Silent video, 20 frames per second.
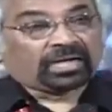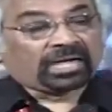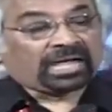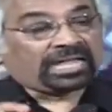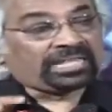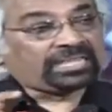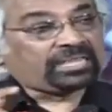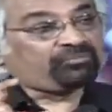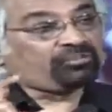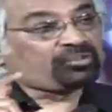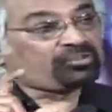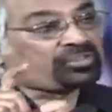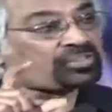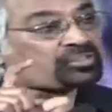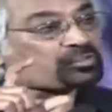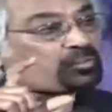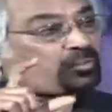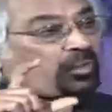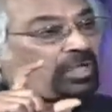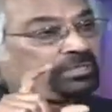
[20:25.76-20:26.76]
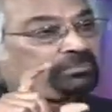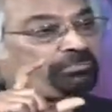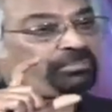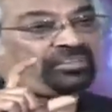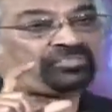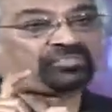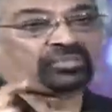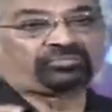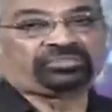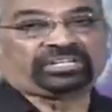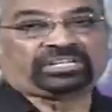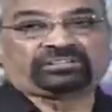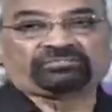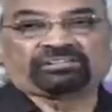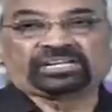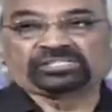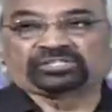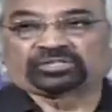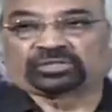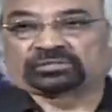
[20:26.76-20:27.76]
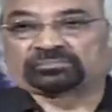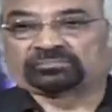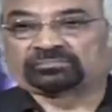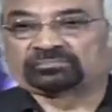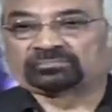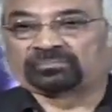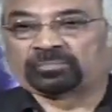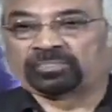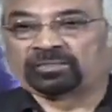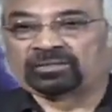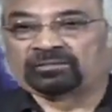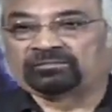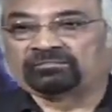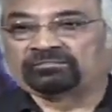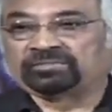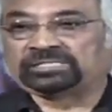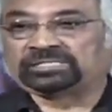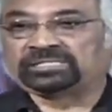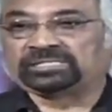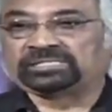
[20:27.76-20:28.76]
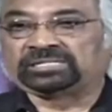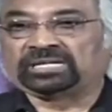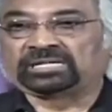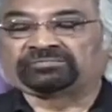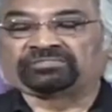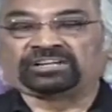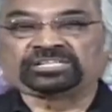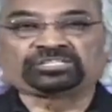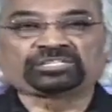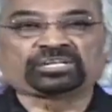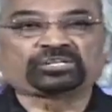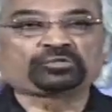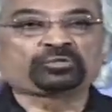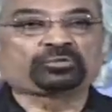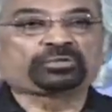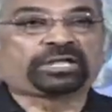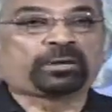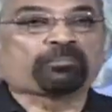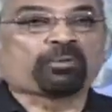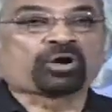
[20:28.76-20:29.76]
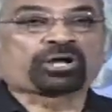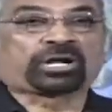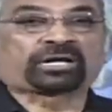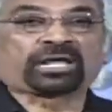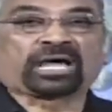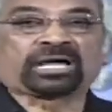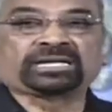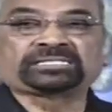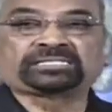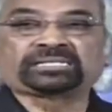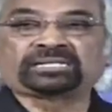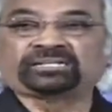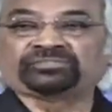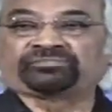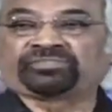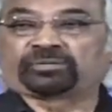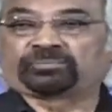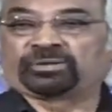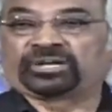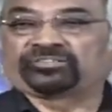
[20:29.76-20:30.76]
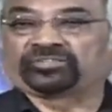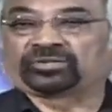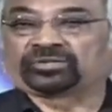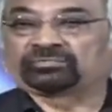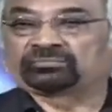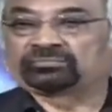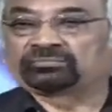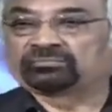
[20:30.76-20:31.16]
I give you just one piece of the adventure, which is the adventure to democratize information.